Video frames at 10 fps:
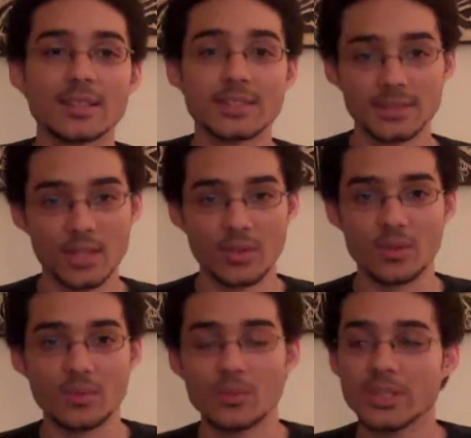
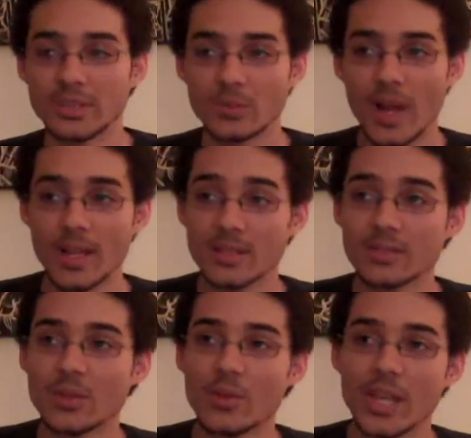subtle, which is why it's
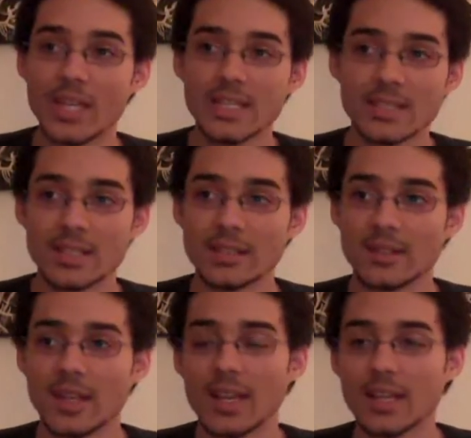so easy